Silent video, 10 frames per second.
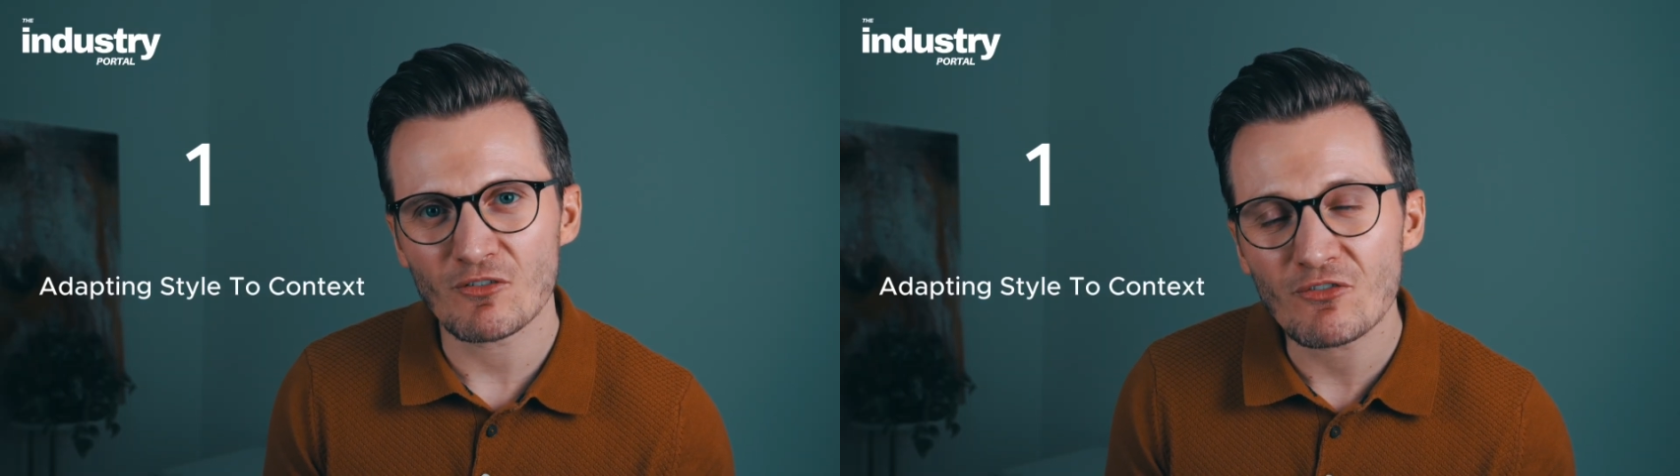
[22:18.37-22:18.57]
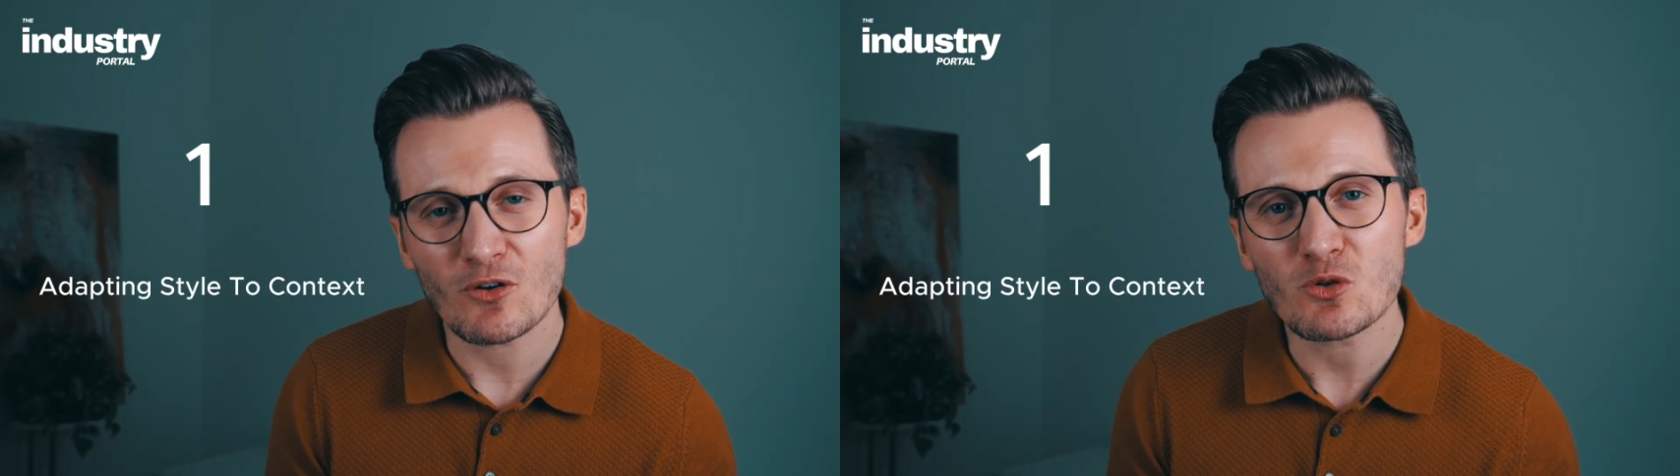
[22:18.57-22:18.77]

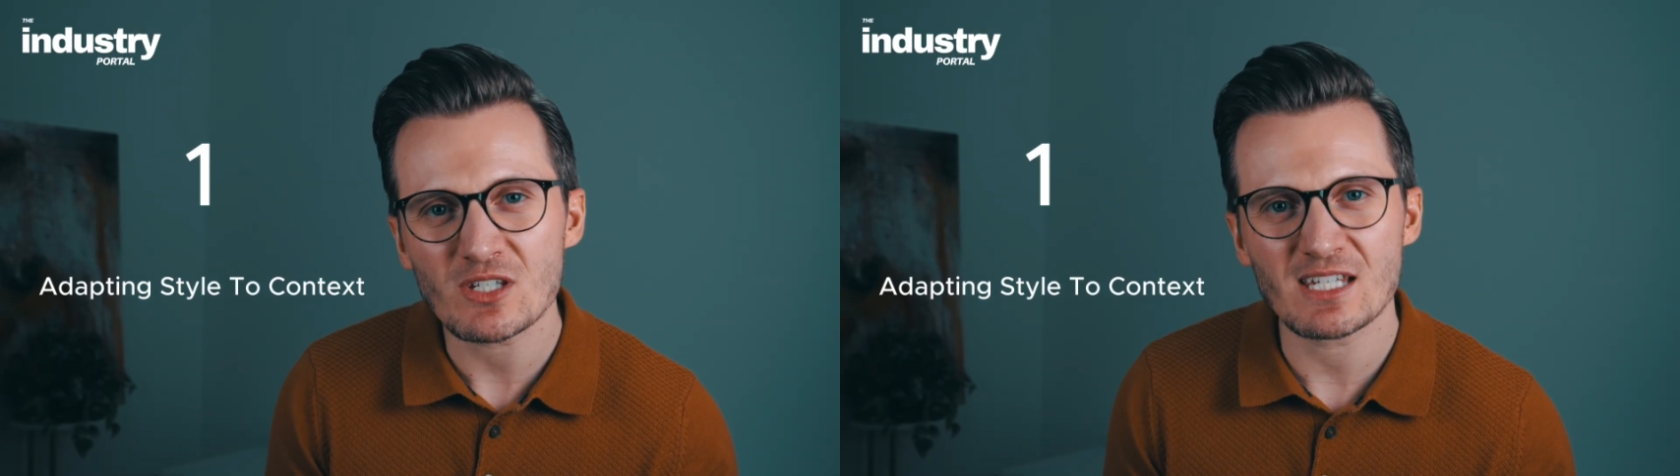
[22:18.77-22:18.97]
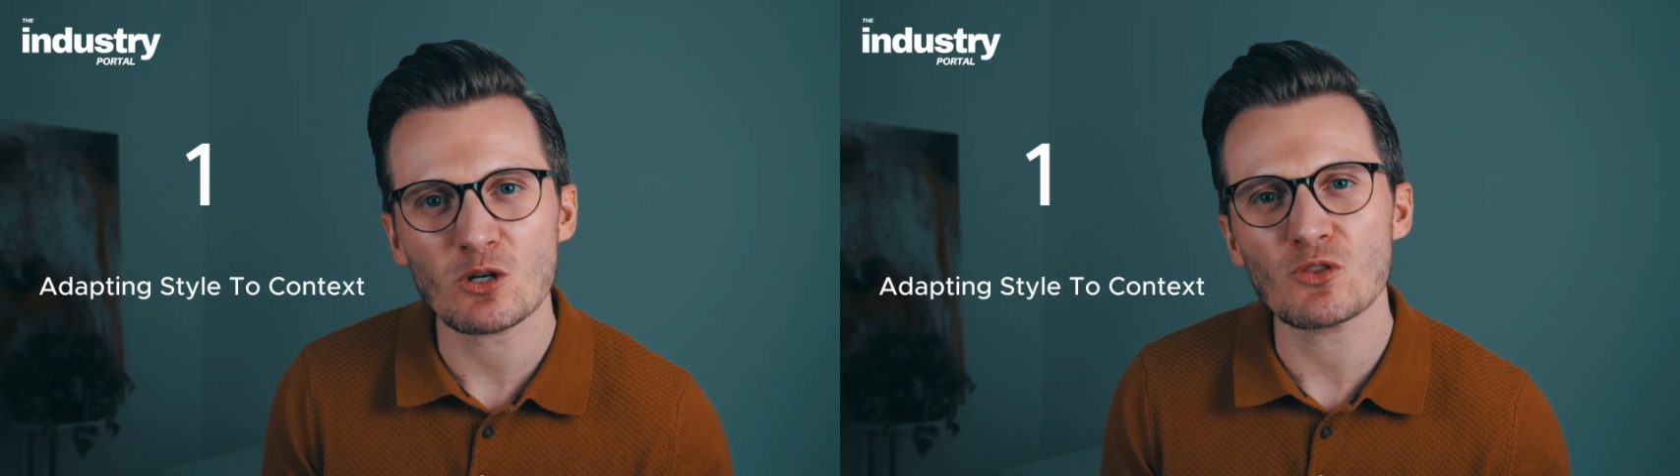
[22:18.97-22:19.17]

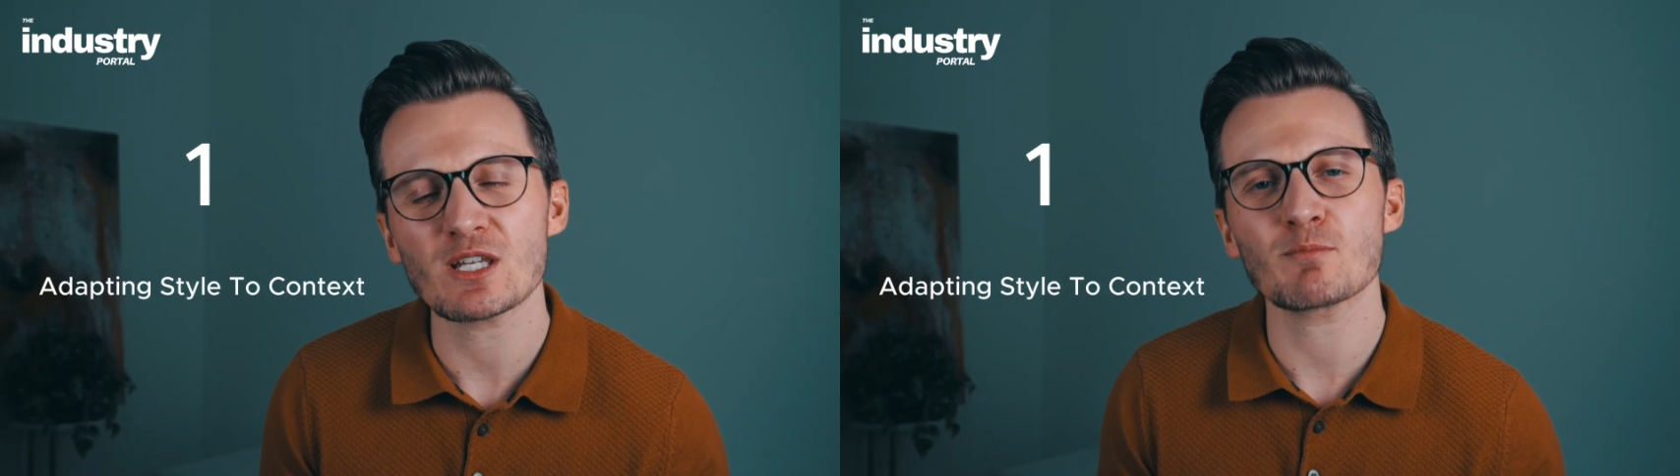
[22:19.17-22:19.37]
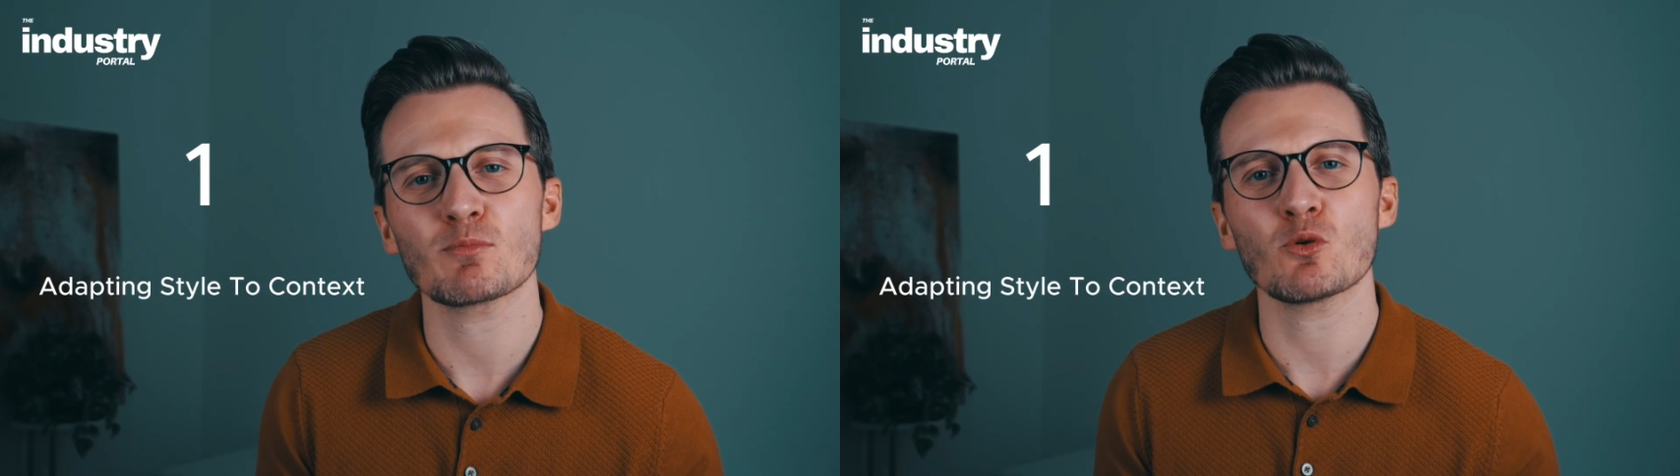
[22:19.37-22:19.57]
focusing on
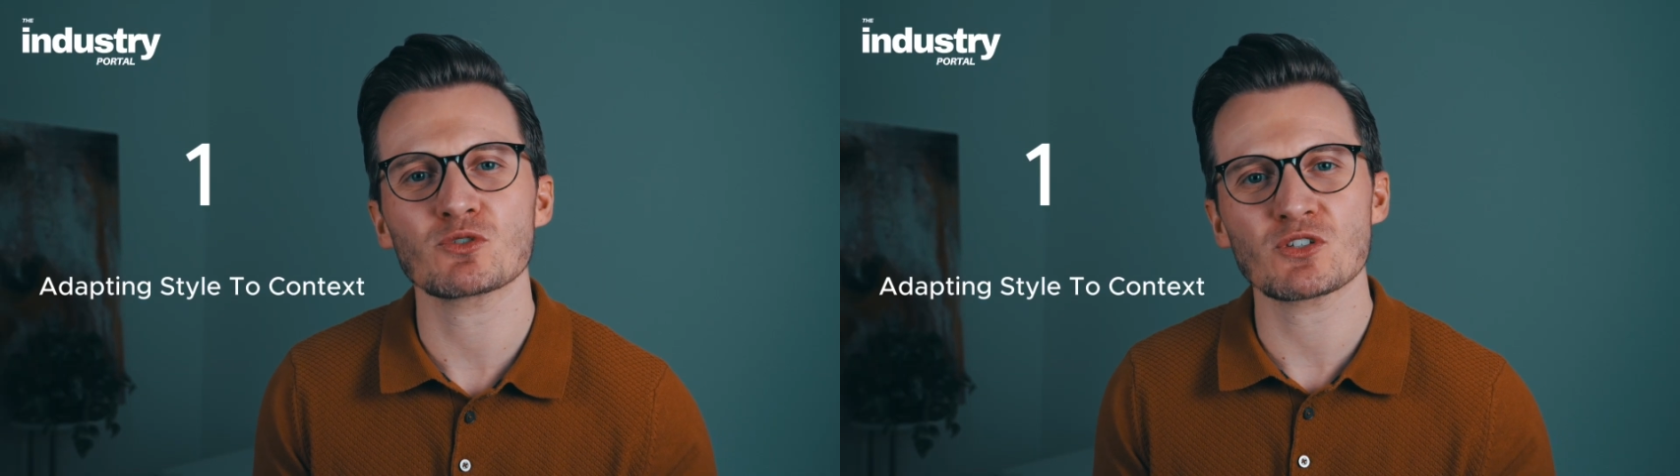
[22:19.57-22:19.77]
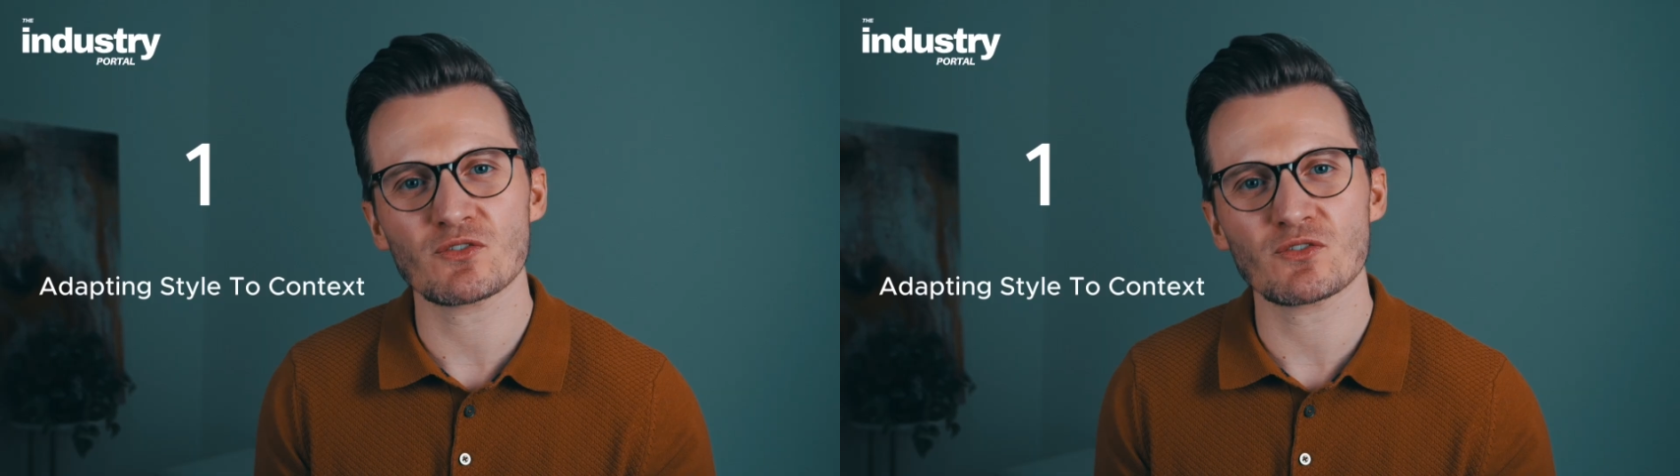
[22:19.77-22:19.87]
the importance